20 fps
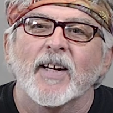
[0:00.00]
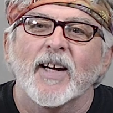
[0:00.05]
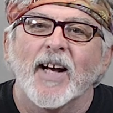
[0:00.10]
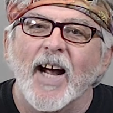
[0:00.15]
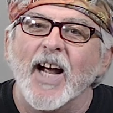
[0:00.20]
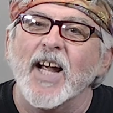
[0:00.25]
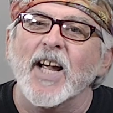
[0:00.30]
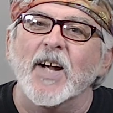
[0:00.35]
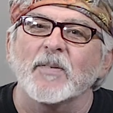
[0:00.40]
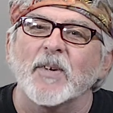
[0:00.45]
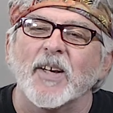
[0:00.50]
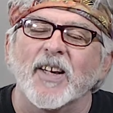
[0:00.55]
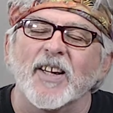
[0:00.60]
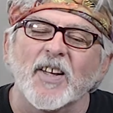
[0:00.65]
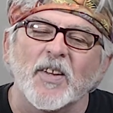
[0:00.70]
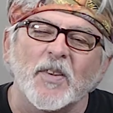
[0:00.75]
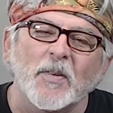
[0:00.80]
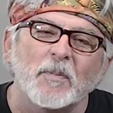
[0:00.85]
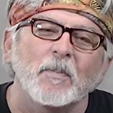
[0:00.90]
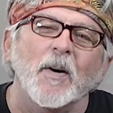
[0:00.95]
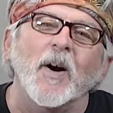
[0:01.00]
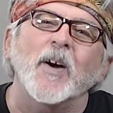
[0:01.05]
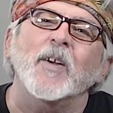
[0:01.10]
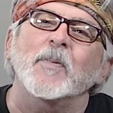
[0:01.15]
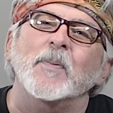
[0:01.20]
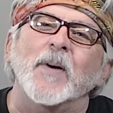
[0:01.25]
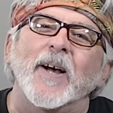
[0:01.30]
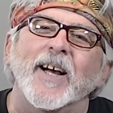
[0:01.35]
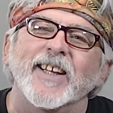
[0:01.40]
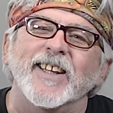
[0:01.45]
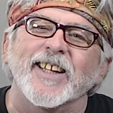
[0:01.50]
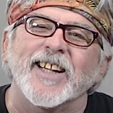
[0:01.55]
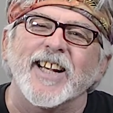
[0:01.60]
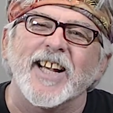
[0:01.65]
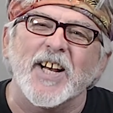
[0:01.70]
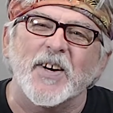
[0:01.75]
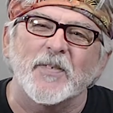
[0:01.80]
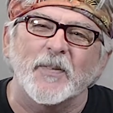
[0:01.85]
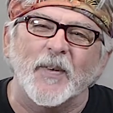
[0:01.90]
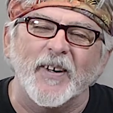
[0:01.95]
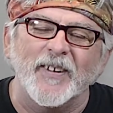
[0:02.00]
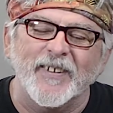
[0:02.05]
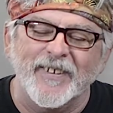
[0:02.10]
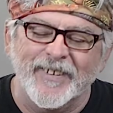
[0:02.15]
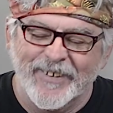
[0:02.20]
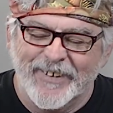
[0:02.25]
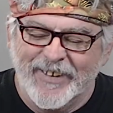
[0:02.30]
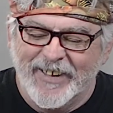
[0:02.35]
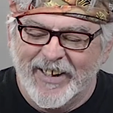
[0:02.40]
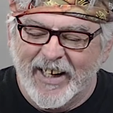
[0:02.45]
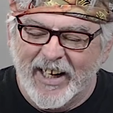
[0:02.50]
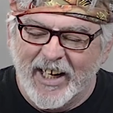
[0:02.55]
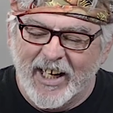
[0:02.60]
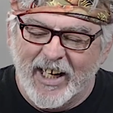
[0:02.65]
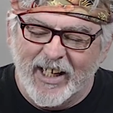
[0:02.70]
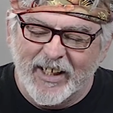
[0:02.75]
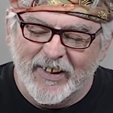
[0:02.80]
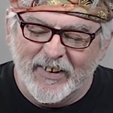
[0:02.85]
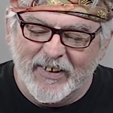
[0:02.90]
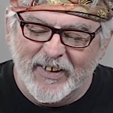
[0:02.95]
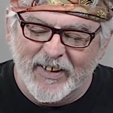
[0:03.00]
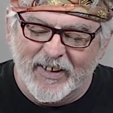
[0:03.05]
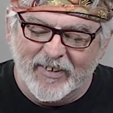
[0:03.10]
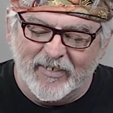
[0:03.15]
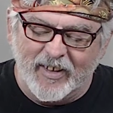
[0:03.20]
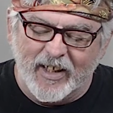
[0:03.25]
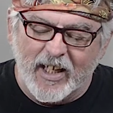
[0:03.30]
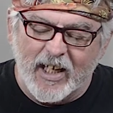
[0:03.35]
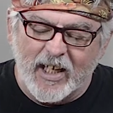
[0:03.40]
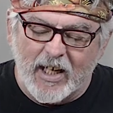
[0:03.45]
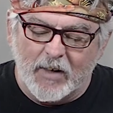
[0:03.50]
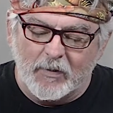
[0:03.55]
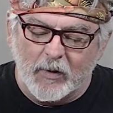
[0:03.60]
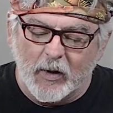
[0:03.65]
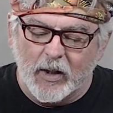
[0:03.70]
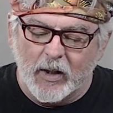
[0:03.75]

Hi, I'm Keith. Mark's behind the camera. And today I'm going